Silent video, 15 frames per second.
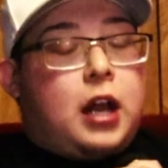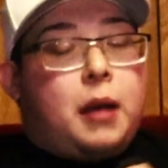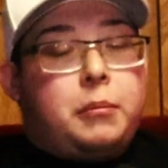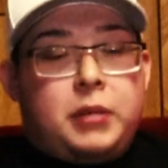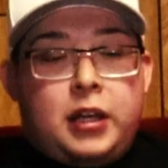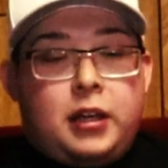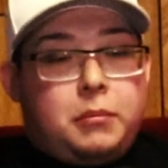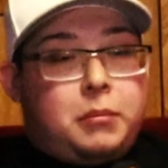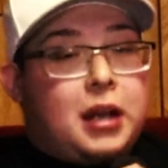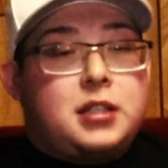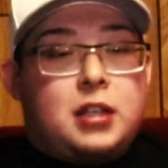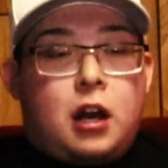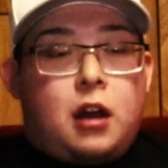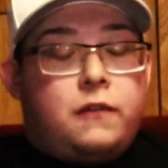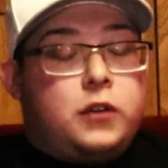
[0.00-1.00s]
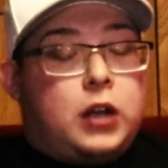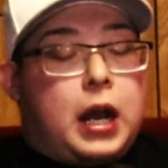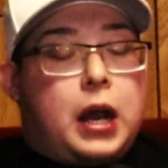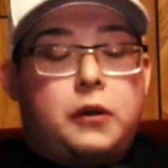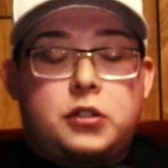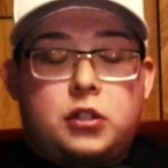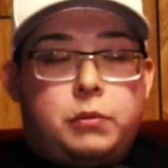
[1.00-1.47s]
me, myself. We got
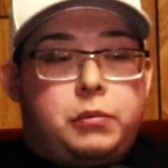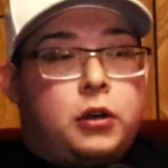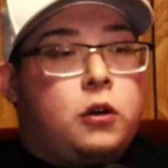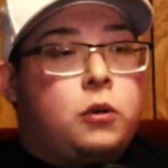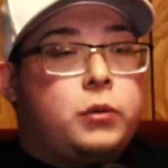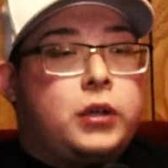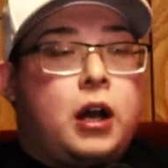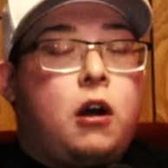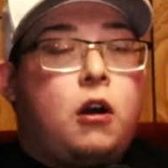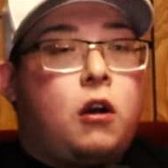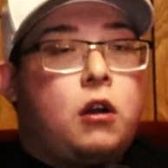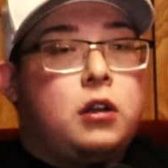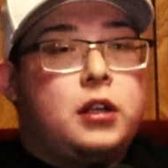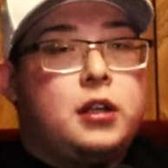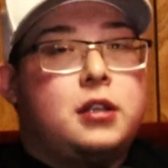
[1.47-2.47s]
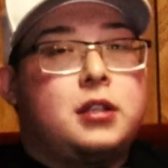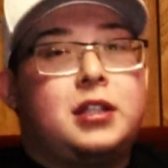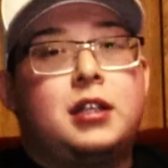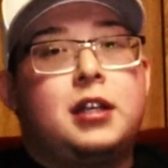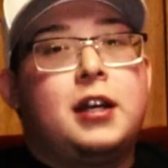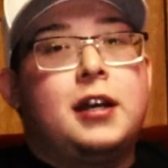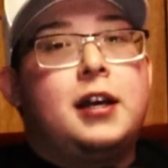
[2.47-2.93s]
Alex Capone. We got
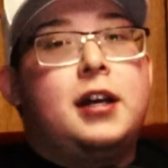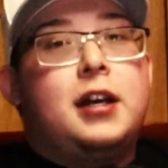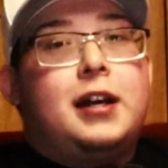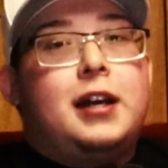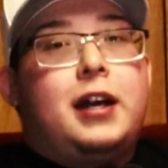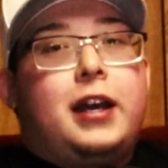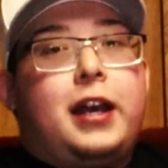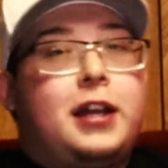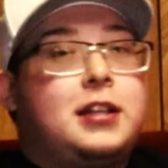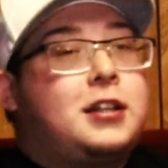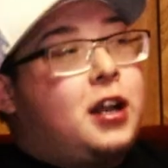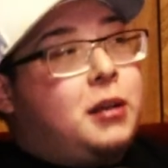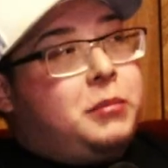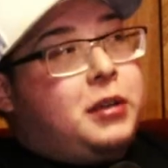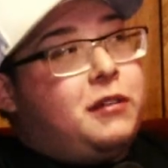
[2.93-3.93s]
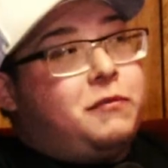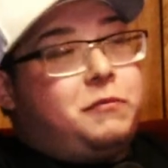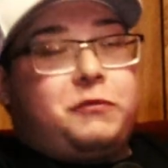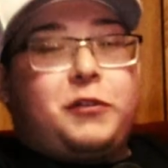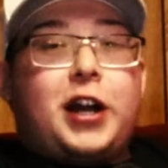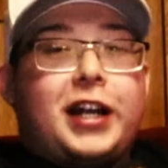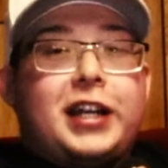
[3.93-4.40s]
Heartless. He's gonna be
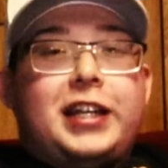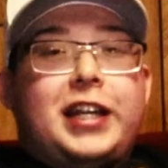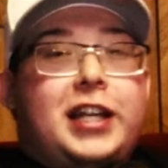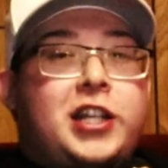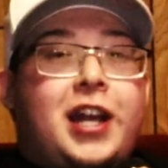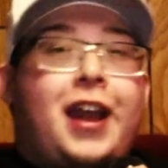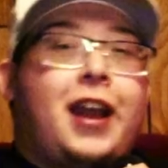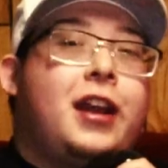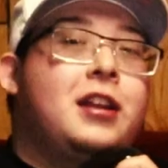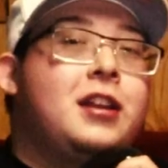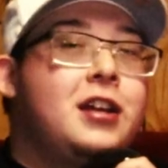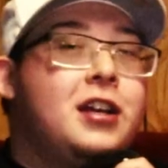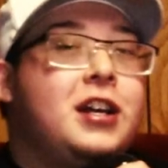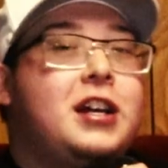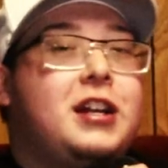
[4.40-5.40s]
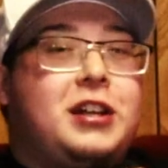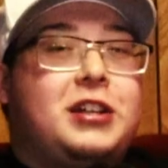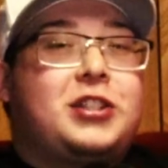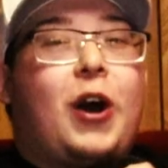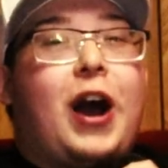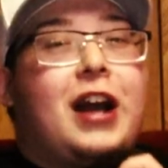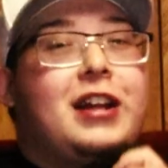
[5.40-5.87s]
fucking DJing.
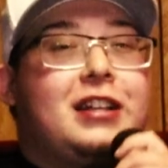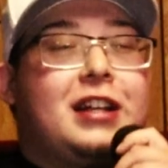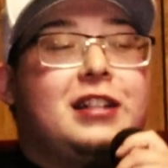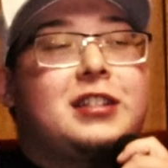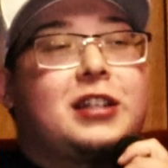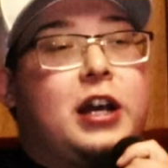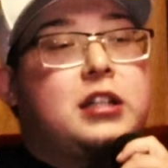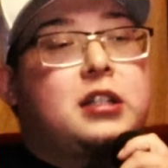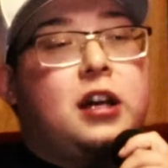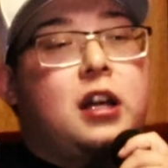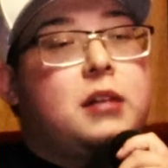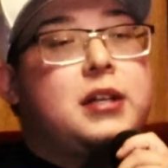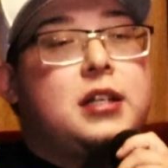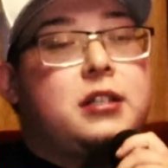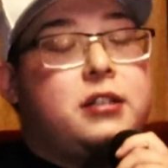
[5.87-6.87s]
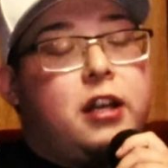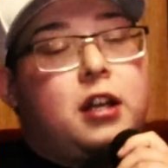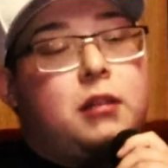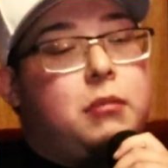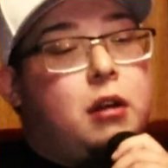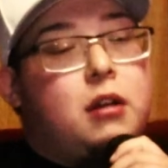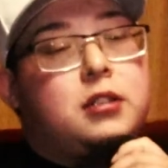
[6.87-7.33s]
So it's gonna be
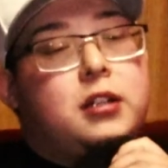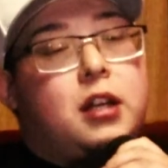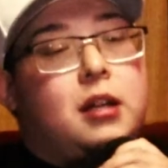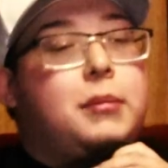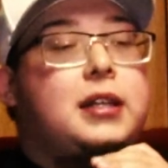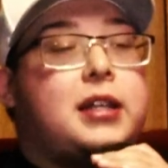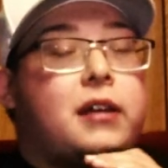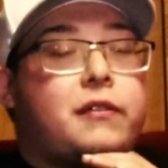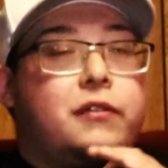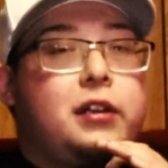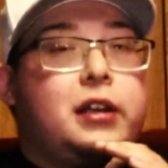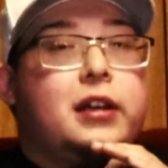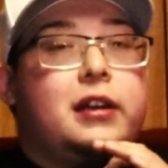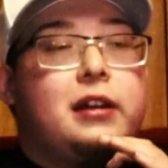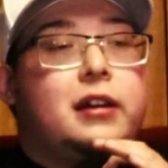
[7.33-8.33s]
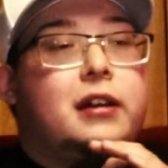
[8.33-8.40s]
sick, bro. It's gonna be different.